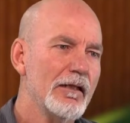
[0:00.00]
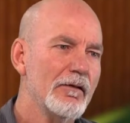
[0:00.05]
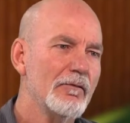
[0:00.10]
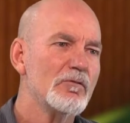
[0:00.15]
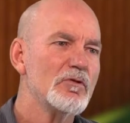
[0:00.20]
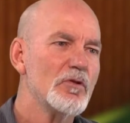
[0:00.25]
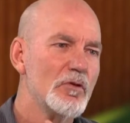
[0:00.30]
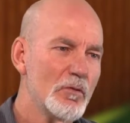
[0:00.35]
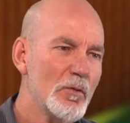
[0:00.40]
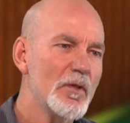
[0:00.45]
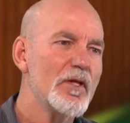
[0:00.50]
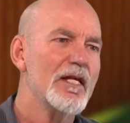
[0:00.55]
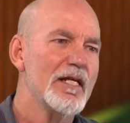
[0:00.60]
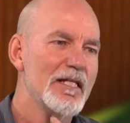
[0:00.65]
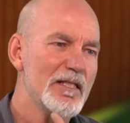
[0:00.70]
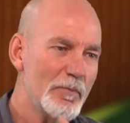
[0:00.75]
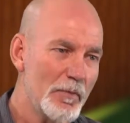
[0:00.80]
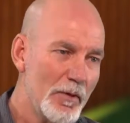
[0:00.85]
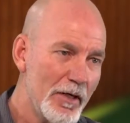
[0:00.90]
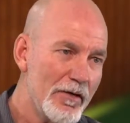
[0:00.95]
sort of with
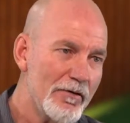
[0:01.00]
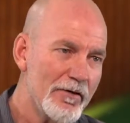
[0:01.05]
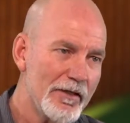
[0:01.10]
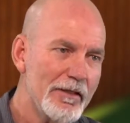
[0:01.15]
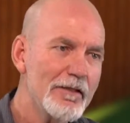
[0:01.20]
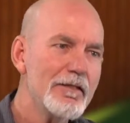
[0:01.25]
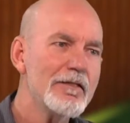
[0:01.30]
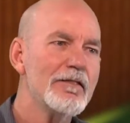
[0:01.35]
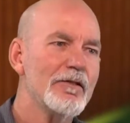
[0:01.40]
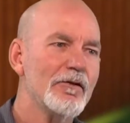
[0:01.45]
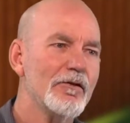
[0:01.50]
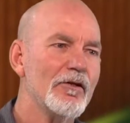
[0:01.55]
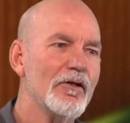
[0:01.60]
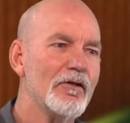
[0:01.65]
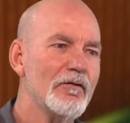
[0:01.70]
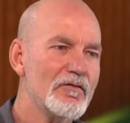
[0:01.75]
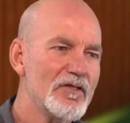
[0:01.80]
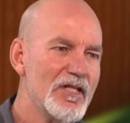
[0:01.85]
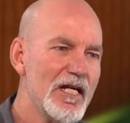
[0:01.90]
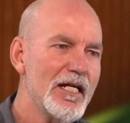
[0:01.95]
experience
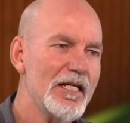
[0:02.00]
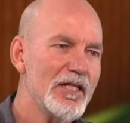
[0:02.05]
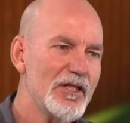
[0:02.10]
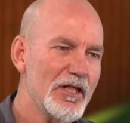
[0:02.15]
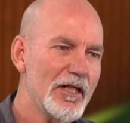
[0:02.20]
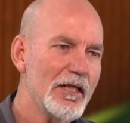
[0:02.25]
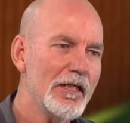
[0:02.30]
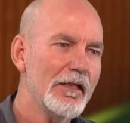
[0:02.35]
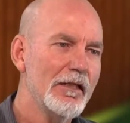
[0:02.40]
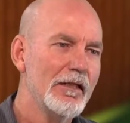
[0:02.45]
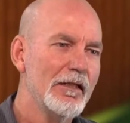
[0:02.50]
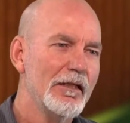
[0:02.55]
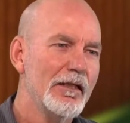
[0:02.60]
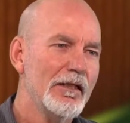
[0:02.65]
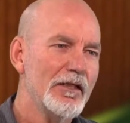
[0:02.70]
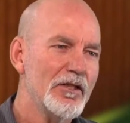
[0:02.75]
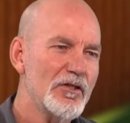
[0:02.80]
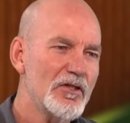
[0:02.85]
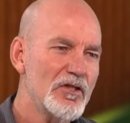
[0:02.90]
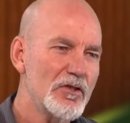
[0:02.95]
of teaching,
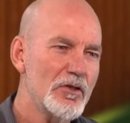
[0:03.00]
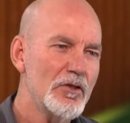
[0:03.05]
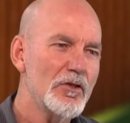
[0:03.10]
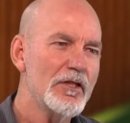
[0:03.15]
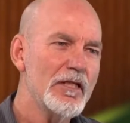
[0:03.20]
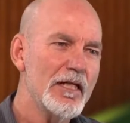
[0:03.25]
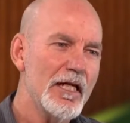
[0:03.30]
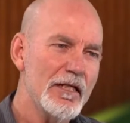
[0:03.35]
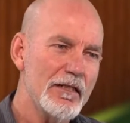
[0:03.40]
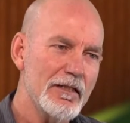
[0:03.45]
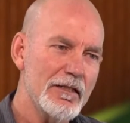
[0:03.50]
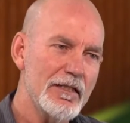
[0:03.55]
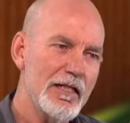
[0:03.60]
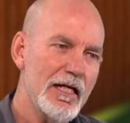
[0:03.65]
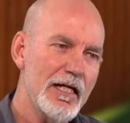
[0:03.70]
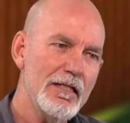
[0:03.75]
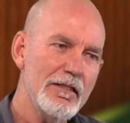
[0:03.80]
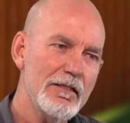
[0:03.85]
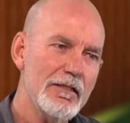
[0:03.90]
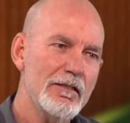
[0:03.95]
you soon get a
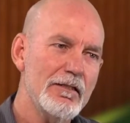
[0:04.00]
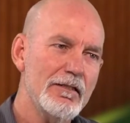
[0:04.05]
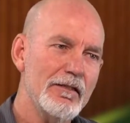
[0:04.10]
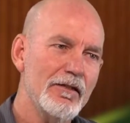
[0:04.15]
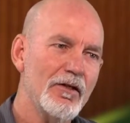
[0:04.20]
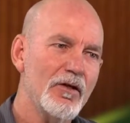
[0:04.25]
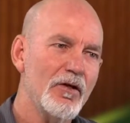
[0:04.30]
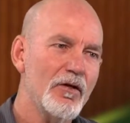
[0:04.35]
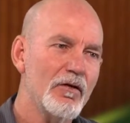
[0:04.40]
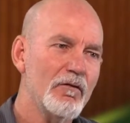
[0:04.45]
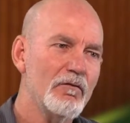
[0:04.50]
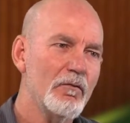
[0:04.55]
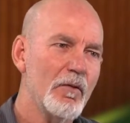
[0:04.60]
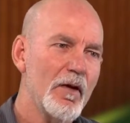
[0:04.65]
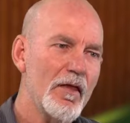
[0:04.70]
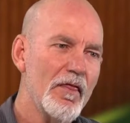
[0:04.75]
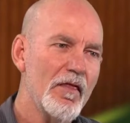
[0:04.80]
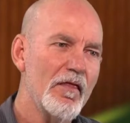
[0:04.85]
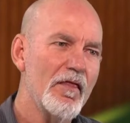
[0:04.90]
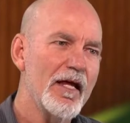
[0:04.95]
sense of
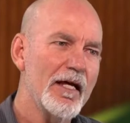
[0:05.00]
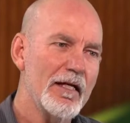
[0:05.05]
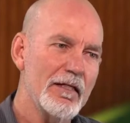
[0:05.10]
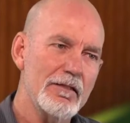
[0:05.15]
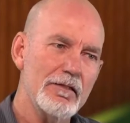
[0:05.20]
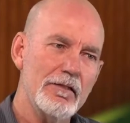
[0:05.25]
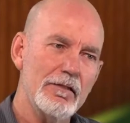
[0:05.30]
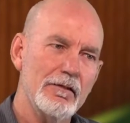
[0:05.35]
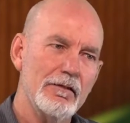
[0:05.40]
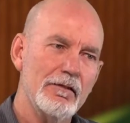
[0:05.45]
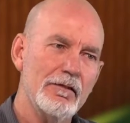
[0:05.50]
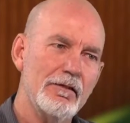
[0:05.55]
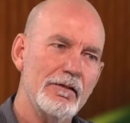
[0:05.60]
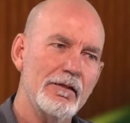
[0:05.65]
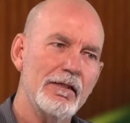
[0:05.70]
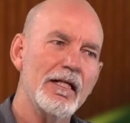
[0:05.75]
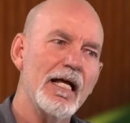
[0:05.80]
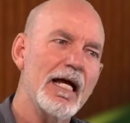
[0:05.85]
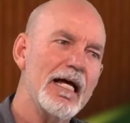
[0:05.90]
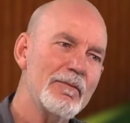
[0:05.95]
whether that's
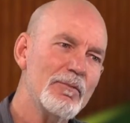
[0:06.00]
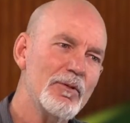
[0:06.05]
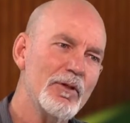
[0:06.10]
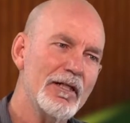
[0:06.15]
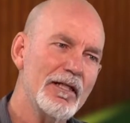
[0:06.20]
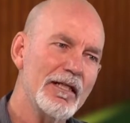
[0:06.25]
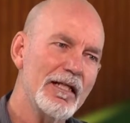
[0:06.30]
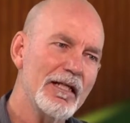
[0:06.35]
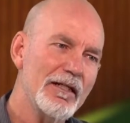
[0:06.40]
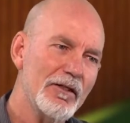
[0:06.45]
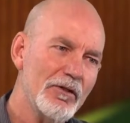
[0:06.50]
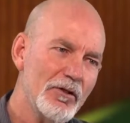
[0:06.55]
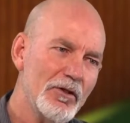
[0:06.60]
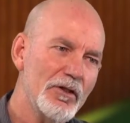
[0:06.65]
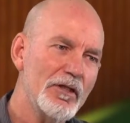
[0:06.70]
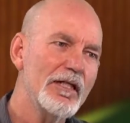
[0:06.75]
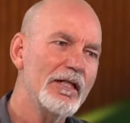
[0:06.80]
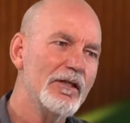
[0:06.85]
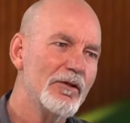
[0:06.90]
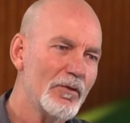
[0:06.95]
enabling their
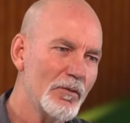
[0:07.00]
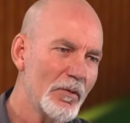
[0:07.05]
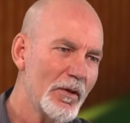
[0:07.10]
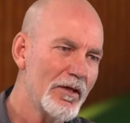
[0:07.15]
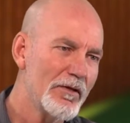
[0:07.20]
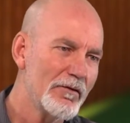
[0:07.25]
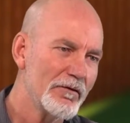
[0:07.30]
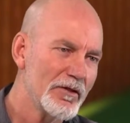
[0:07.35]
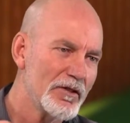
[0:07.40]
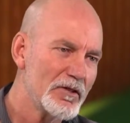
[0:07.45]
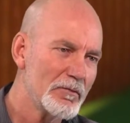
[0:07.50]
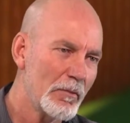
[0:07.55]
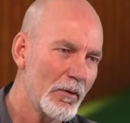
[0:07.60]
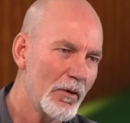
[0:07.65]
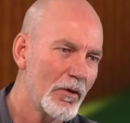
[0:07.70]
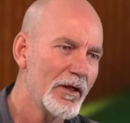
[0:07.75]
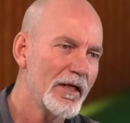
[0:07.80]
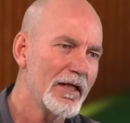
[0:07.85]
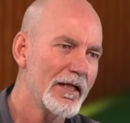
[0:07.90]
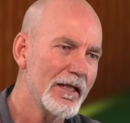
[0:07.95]
learning or whether it's
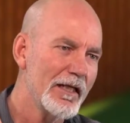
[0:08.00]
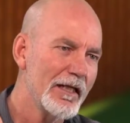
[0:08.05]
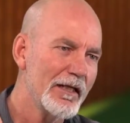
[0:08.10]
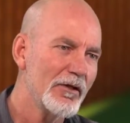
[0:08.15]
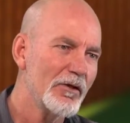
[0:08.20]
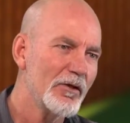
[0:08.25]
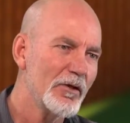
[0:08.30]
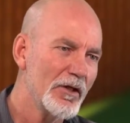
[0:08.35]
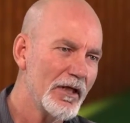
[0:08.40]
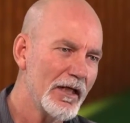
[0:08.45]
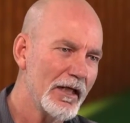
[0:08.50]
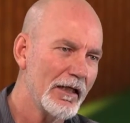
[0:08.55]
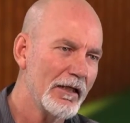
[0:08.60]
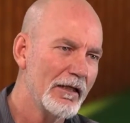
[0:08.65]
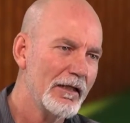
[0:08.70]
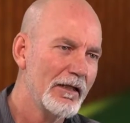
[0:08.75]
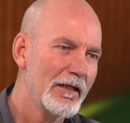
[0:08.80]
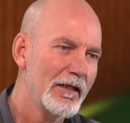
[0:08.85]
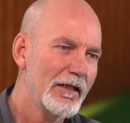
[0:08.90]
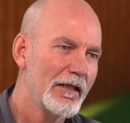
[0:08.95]
blocking their learning.
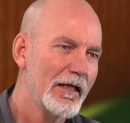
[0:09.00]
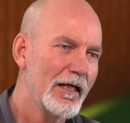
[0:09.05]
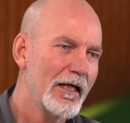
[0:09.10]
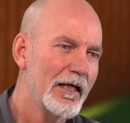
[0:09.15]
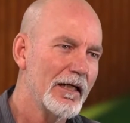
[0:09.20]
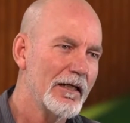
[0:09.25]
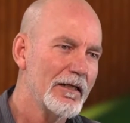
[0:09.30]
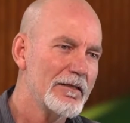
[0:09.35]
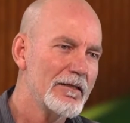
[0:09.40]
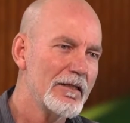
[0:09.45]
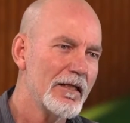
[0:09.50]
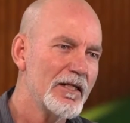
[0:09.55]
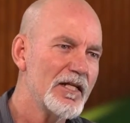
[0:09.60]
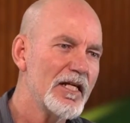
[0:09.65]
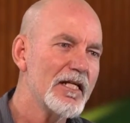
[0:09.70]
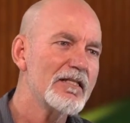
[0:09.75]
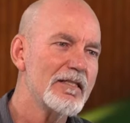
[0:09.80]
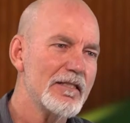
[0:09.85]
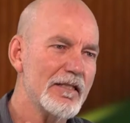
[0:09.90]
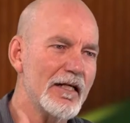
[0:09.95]
So
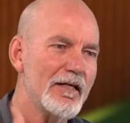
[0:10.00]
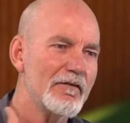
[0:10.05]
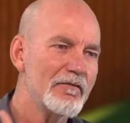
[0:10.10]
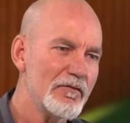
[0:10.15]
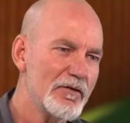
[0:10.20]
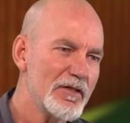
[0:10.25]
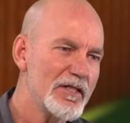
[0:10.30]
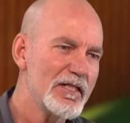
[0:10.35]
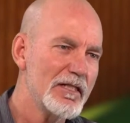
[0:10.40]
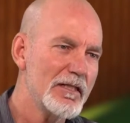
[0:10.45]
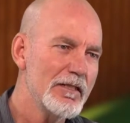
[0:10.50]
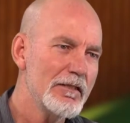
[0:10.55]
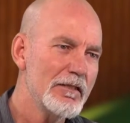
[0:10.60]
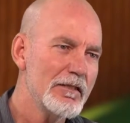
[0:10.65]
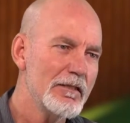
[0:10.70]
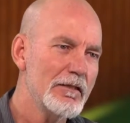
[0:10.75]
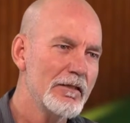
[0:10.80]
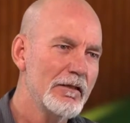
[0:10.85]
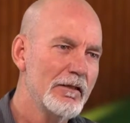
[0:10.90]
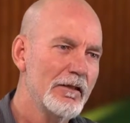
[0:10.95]
yesterday, for
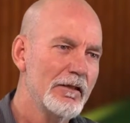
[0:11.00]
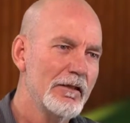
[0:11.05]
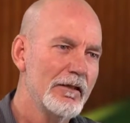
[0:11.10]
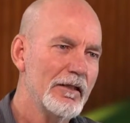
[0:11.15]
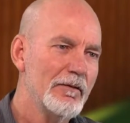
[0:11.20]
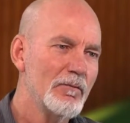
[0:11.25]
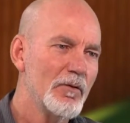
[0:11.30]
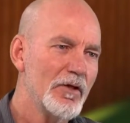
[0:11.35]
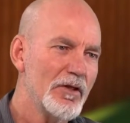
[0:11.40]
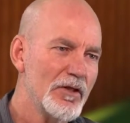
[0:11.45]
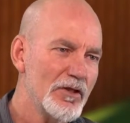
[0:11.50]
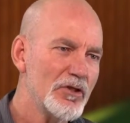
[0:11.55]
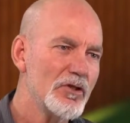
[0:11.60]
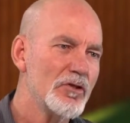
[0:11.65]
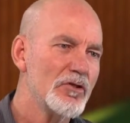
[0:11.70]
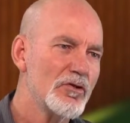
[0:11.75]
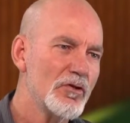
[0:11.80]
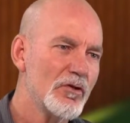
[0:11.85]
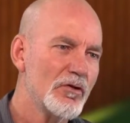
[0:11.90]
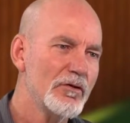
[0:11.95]
instance, in one of the
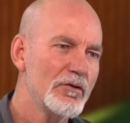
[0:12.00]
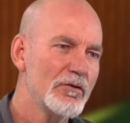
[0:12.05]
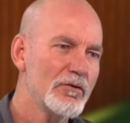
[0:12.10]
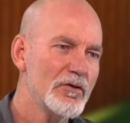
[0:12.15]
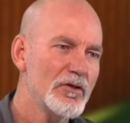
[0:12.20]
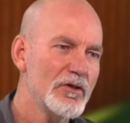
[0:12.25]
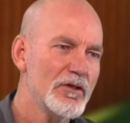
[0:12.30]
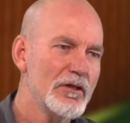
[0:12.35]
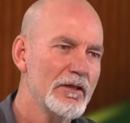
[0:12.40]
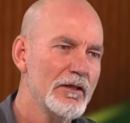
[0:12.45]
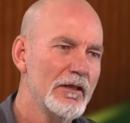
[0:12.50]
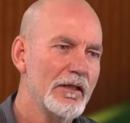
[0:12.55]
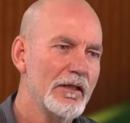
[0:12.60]
tutorials,